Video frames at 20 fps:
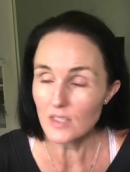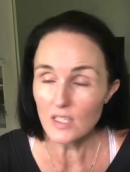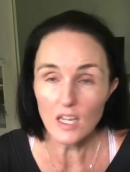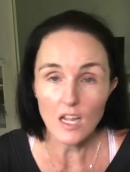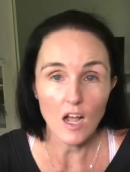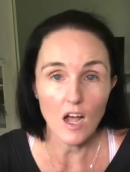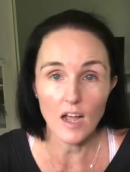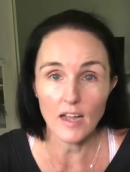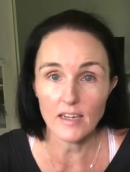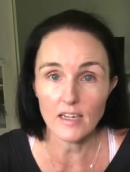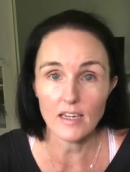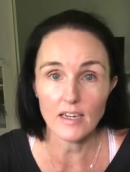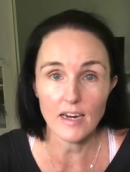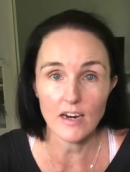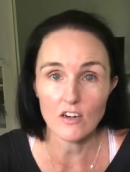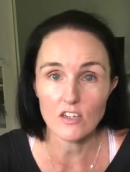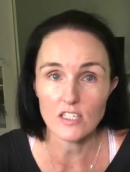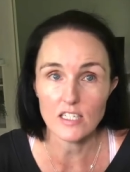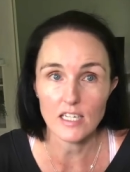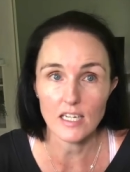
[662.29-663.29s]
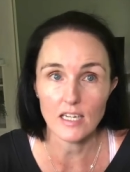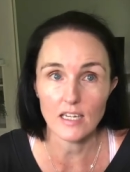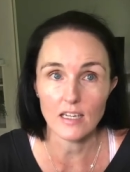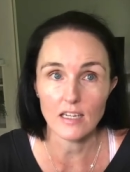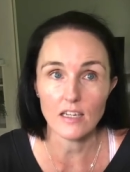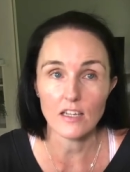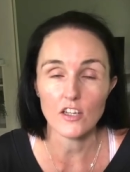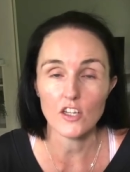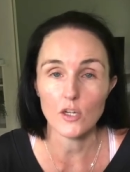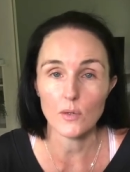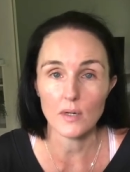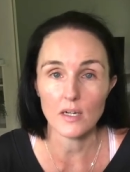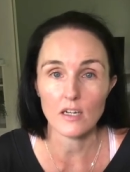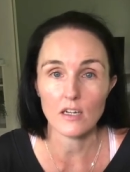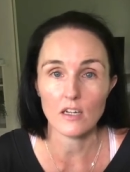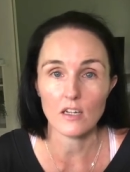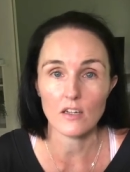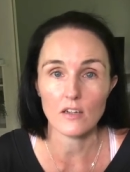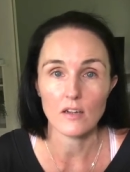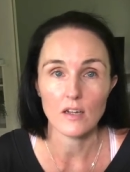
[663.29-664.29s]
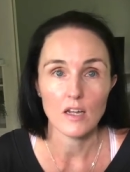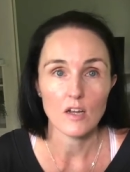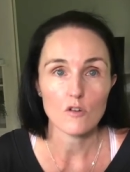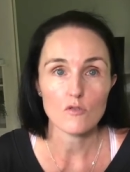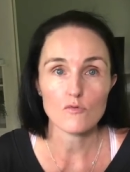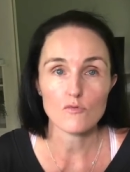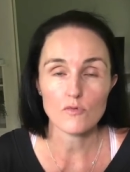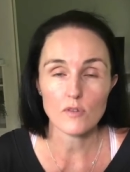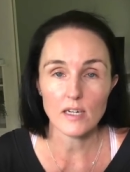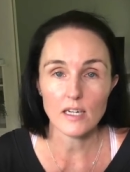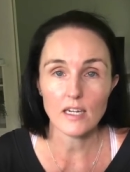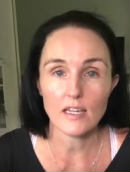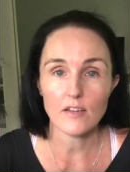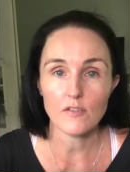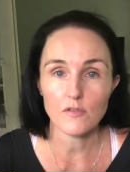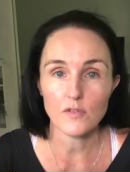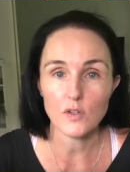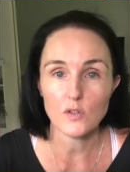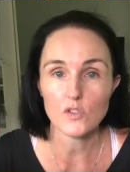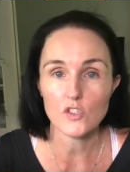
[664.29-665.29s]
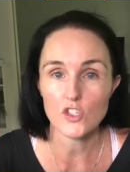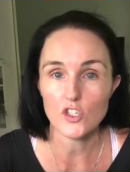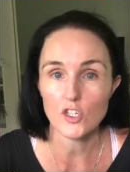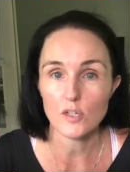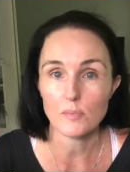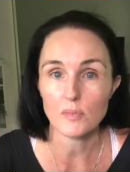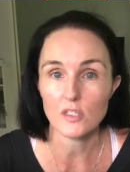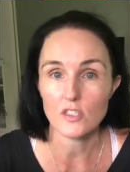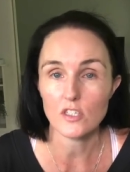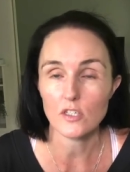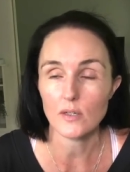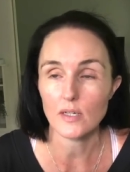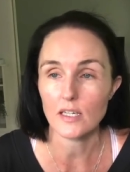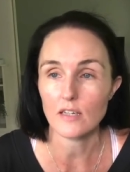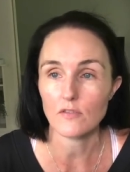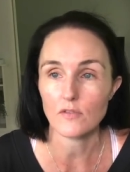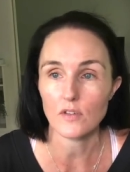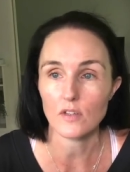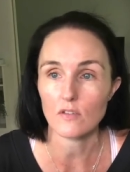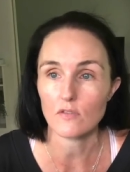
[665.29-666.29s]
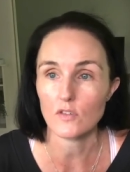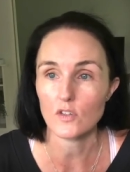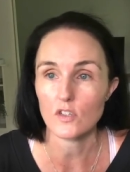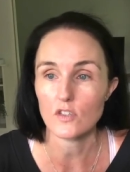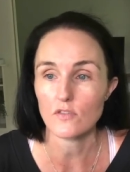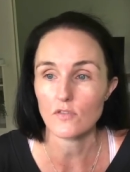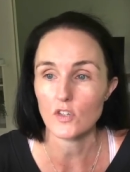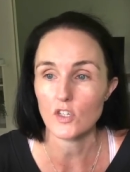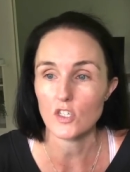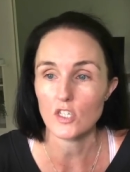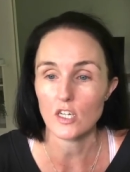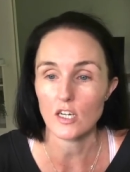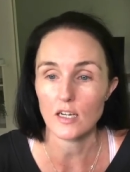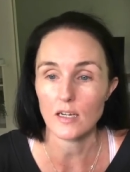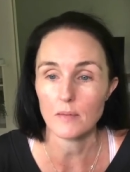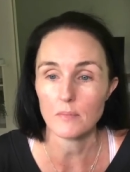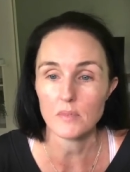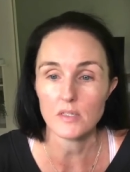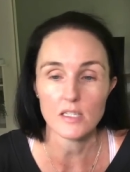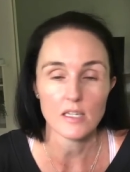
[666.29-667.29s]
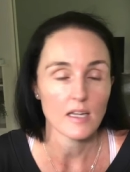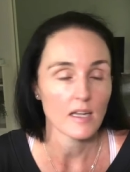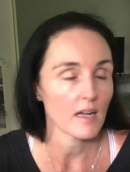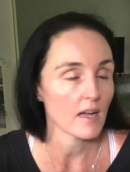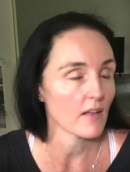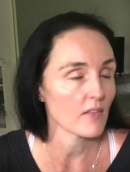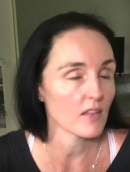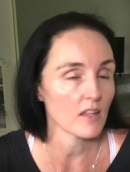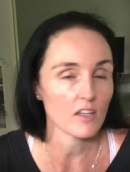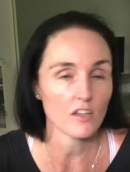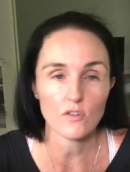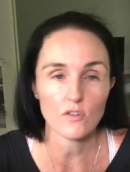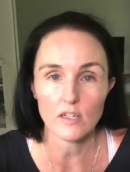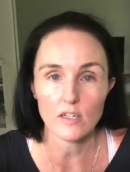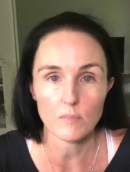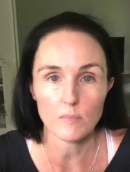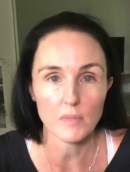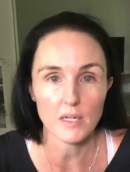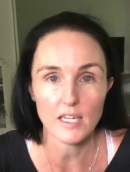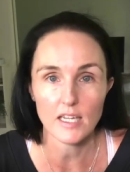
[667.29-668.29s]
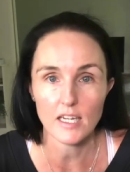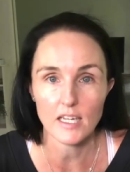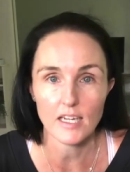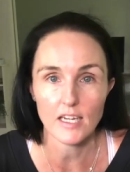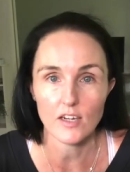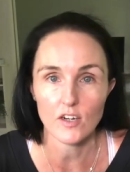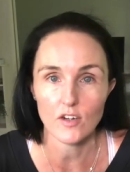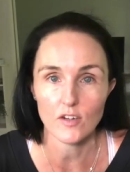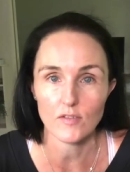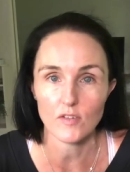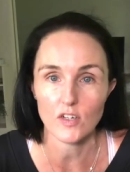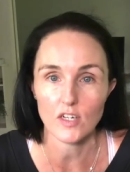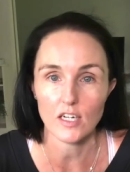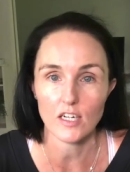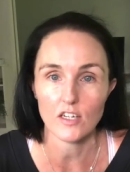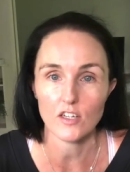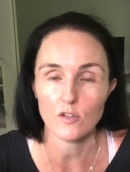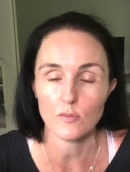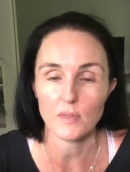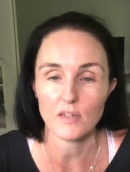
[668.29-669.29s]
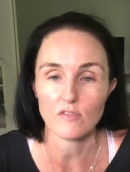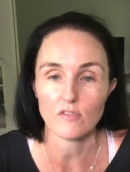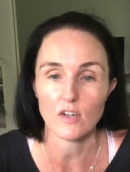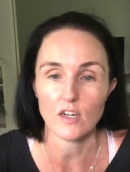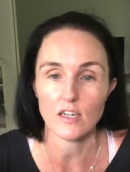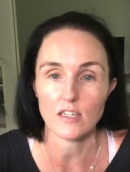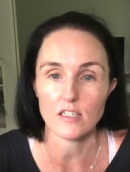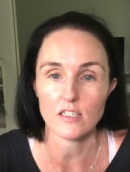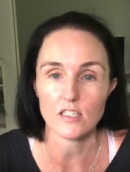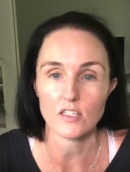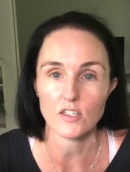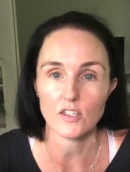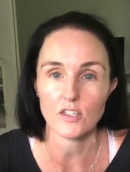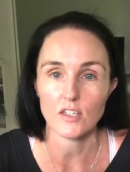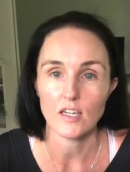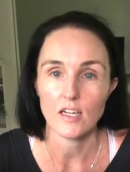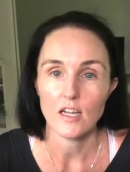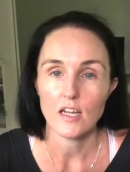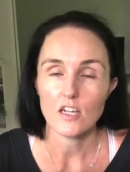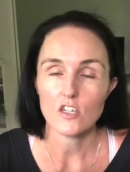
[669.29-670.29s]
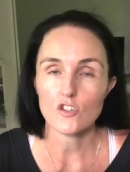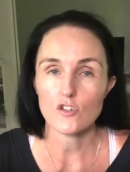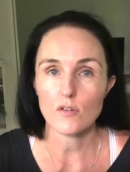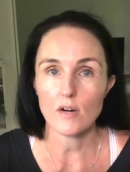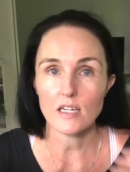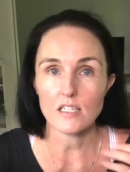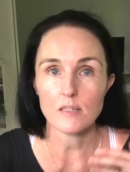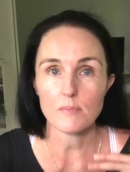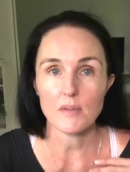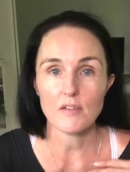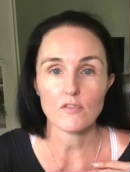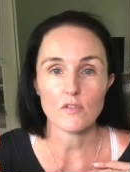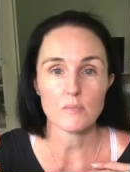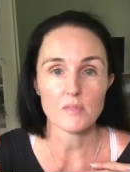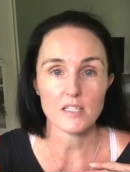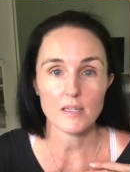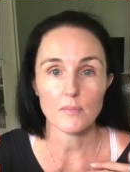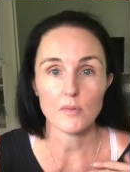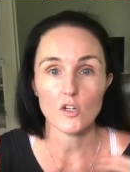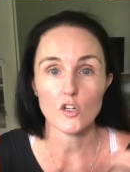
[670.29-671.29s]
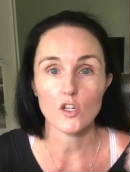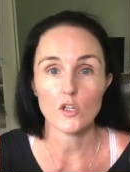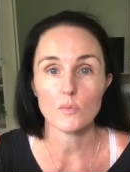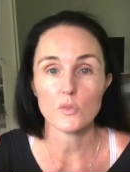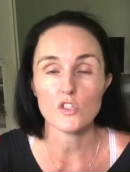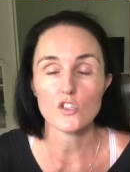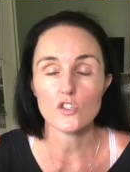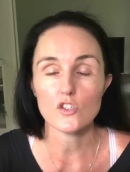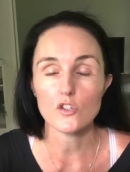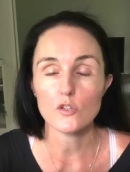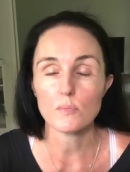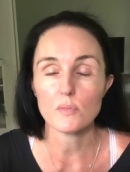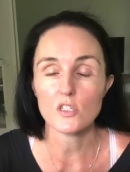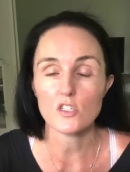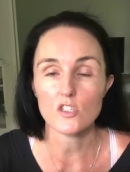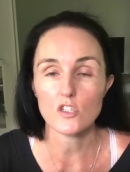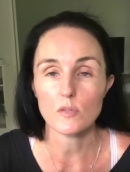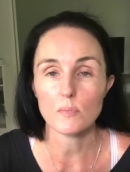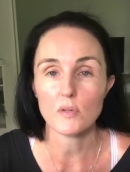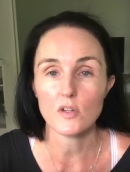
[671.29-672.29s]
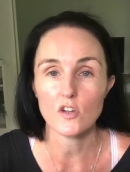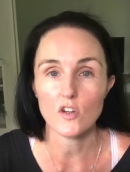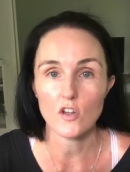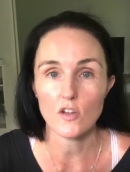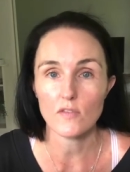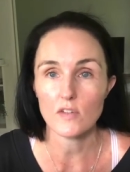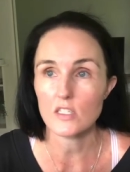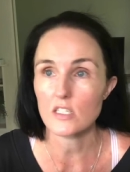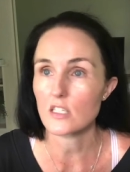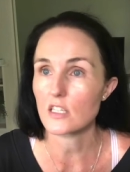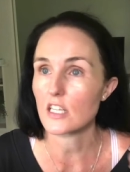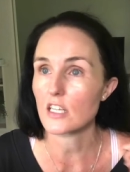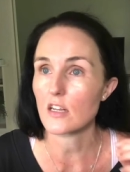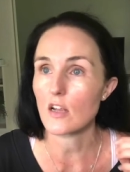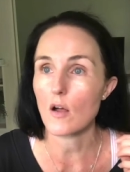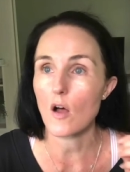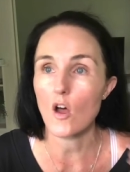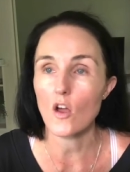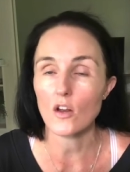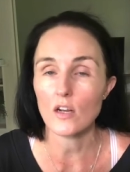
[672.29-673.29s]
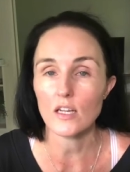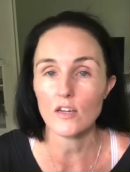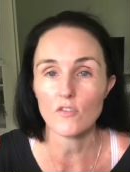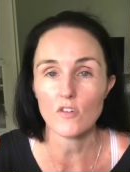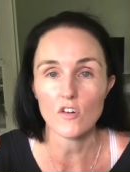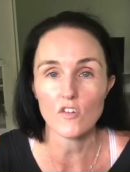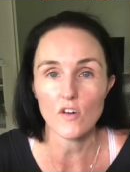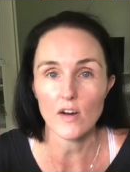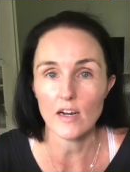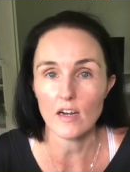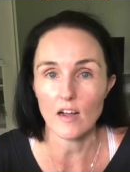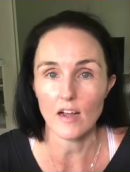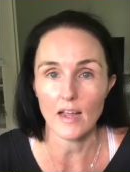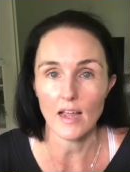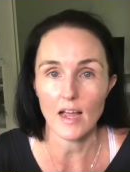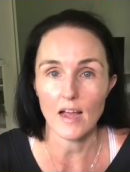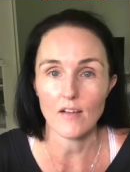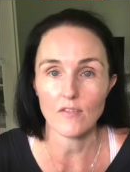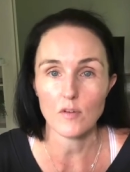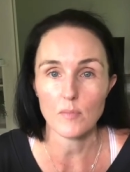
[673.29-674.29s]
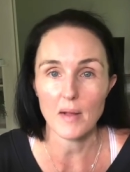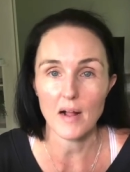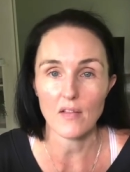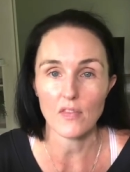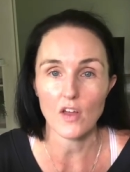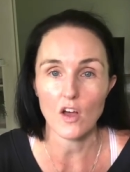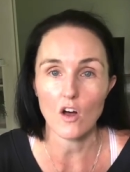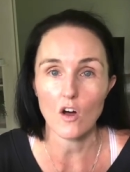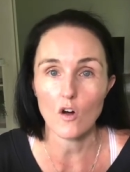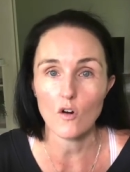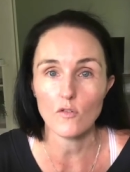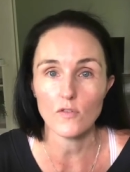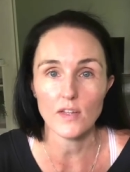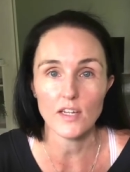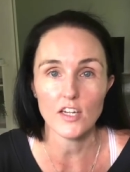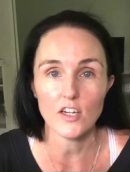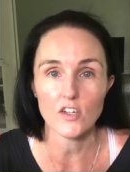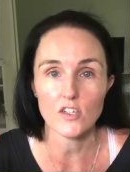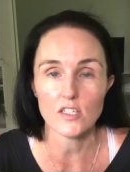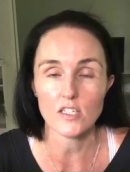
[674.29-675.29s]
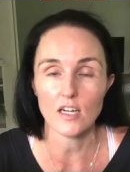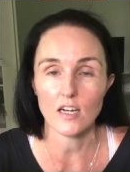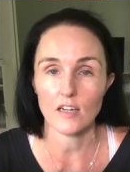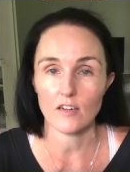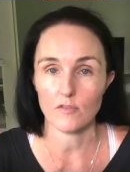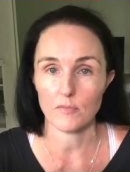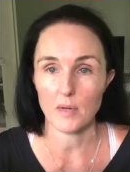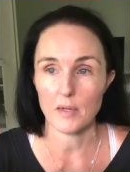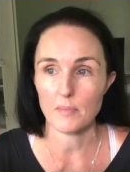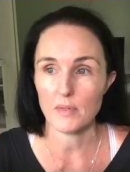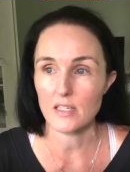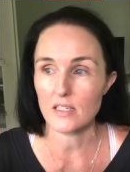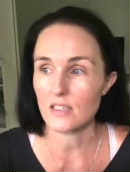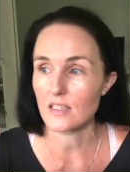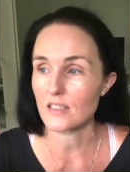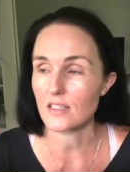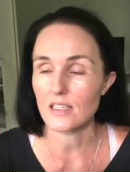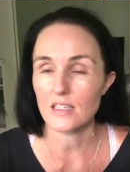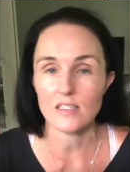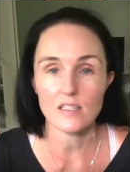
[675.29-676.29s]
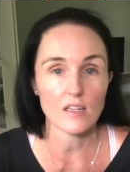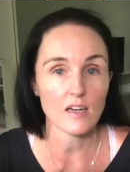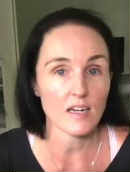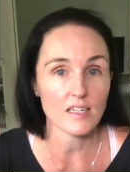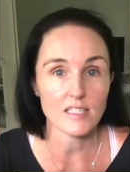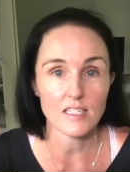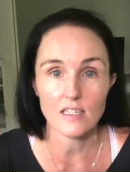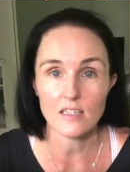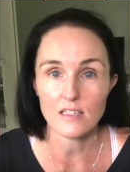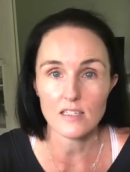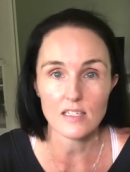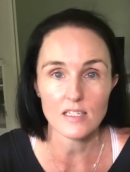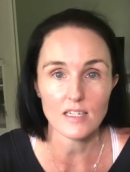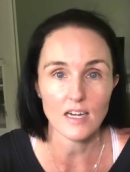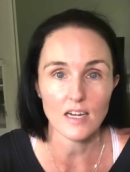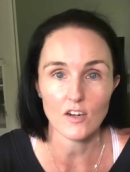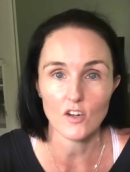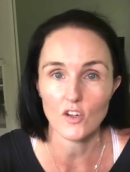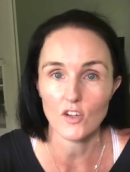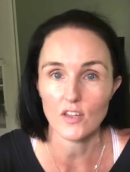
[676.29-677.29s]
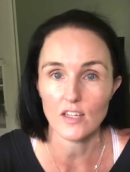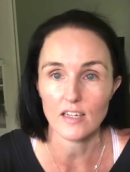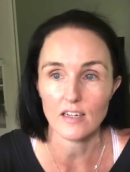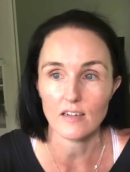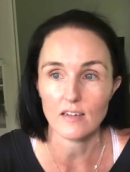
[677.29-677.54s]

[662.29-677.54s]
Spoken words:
I can guarantee you are going to really feel stupid doing it for the first few times, and then you'll completely get over it and you'll be fine. So trust me, from someone who was super, super nervous. The only regret I have about the whole video side of my business is that I didn't start earlier.